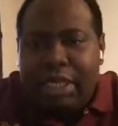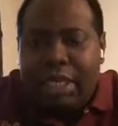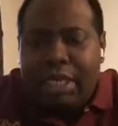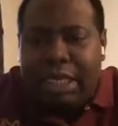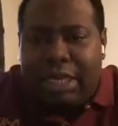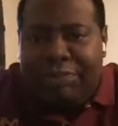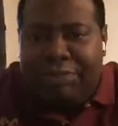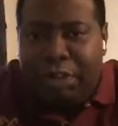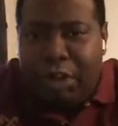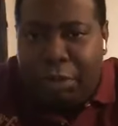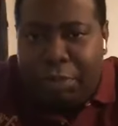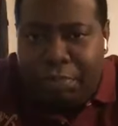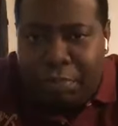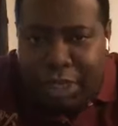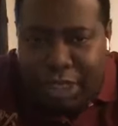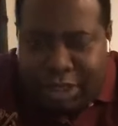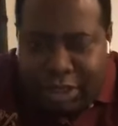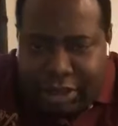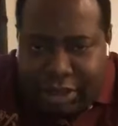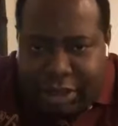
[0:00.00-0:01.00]

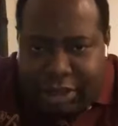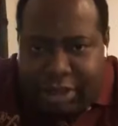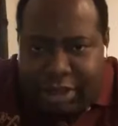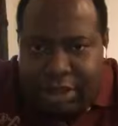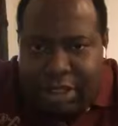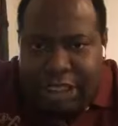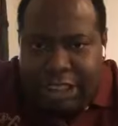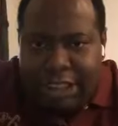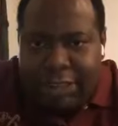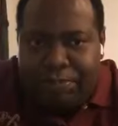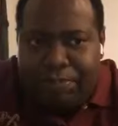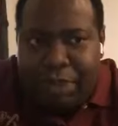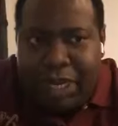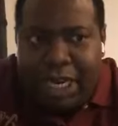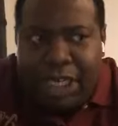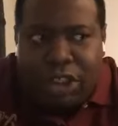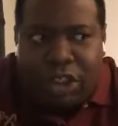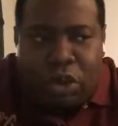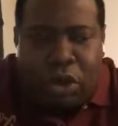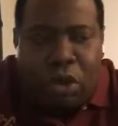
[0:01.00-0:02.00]
development. It's
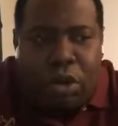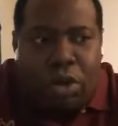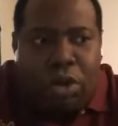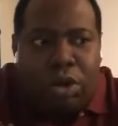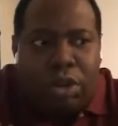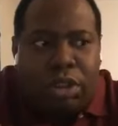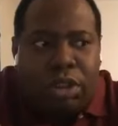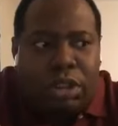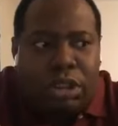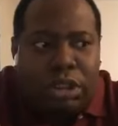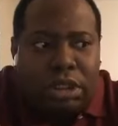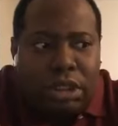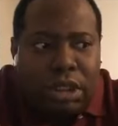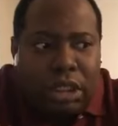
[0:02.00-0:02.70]
based on